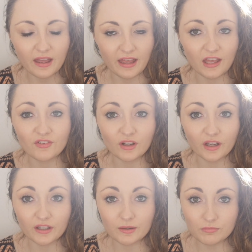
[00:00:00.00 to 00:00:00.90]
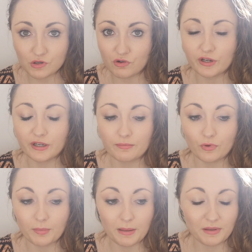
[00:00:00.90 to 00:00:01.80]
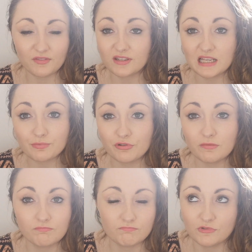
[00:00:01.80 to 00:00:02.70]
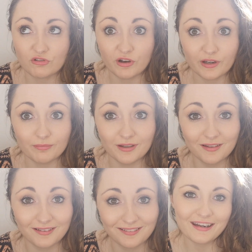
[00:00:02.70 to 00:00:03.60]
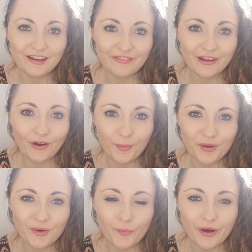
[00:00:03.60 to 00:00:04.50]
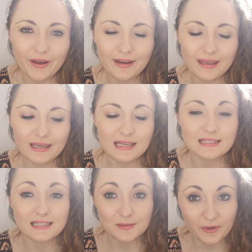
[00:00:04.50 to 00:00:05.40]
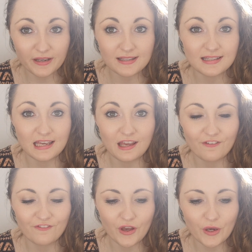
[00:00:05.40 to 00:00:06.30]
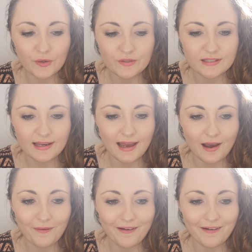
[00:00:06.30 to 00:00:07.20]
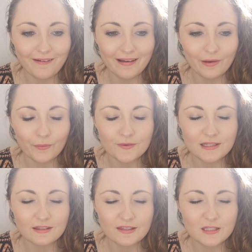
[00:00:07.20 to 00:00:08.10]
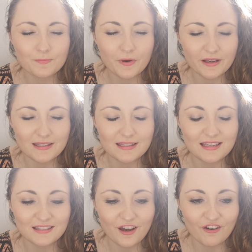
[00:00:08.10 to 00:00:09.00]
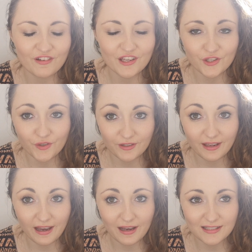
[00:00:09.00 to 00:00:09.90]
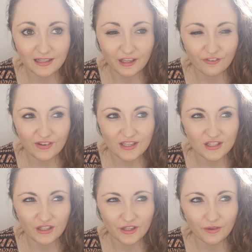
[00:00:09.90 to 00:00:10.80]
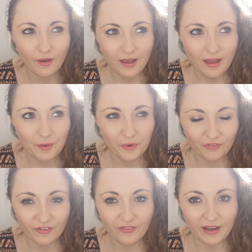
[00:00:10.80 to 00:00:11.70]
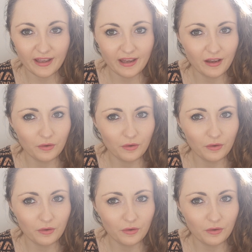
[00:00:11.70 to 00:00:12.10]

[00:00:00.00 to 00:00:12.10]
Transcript: if you like them, try them, or maybe if you're desperate, try them. Another common one is spicy foods. Now, I ordered the spiciest curry you could get. Is it like a vindaloo with Nevaeh?